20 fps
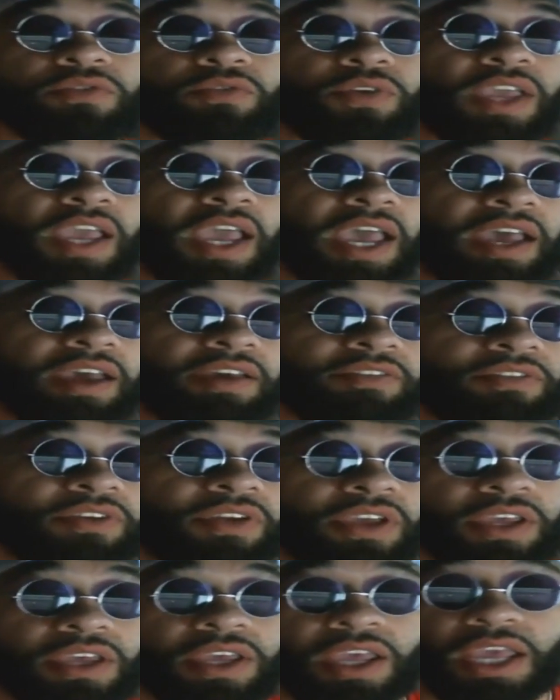we have
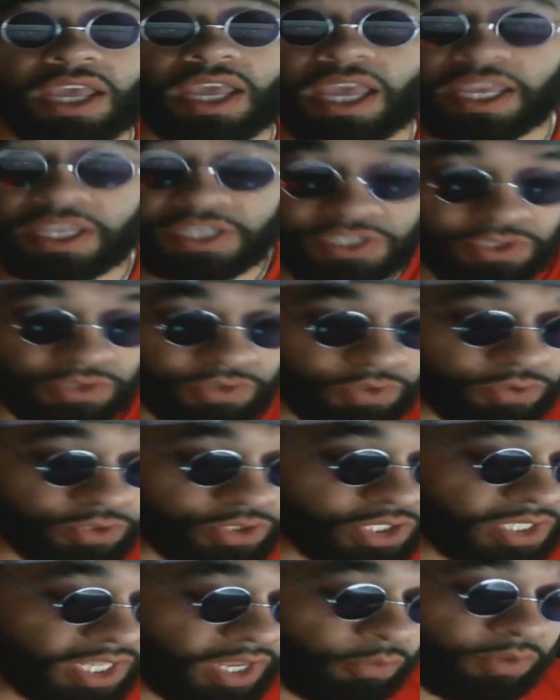a
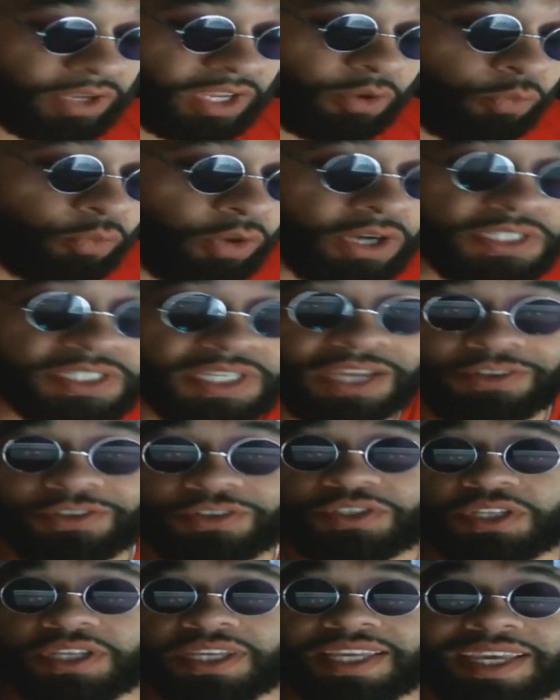solution that we can work together
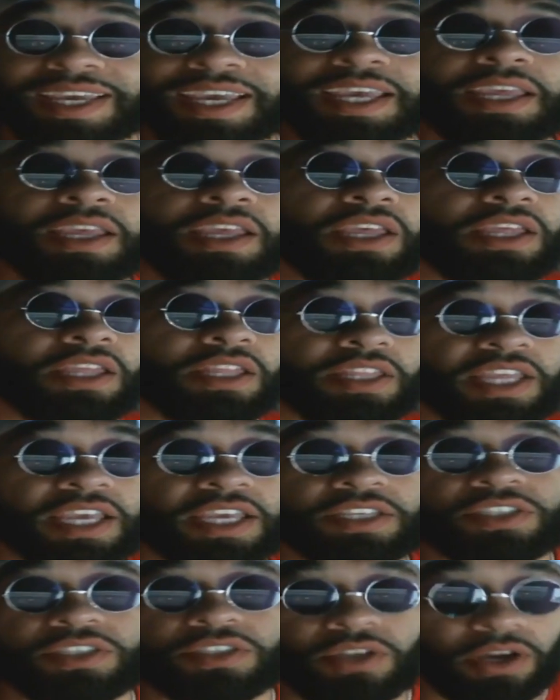to get
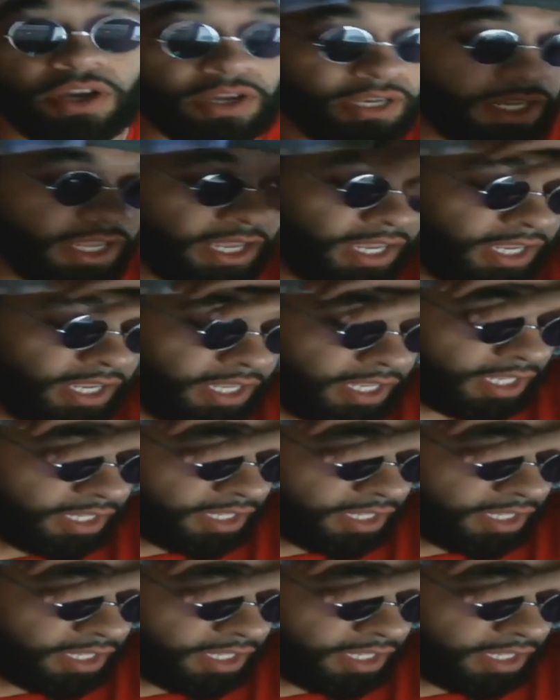things done and get